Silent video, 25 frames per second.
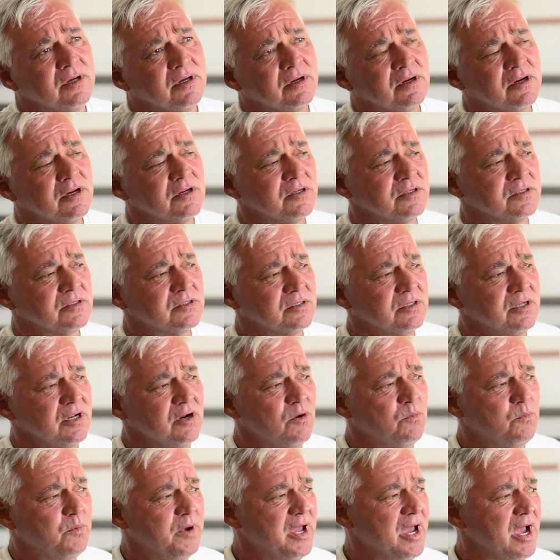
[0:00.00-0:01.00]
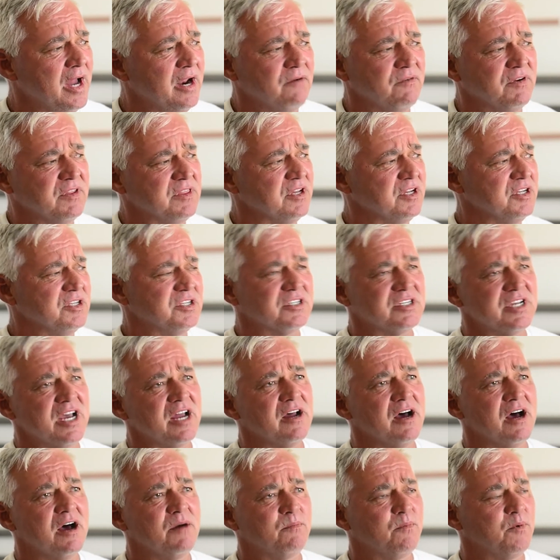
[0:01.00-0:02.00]
because, you know, we had everything set
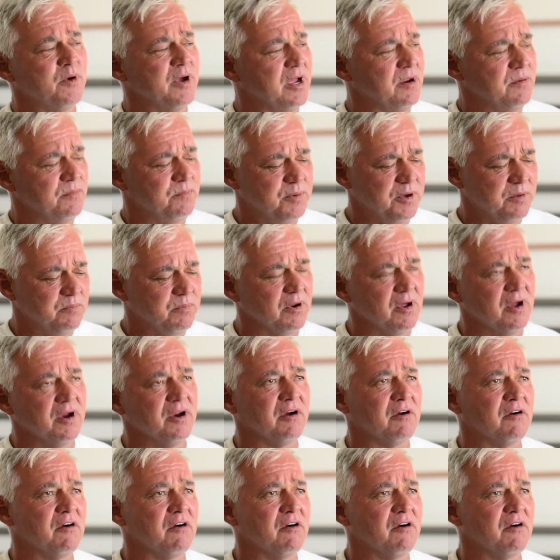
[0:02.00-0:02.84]
up. We had people on the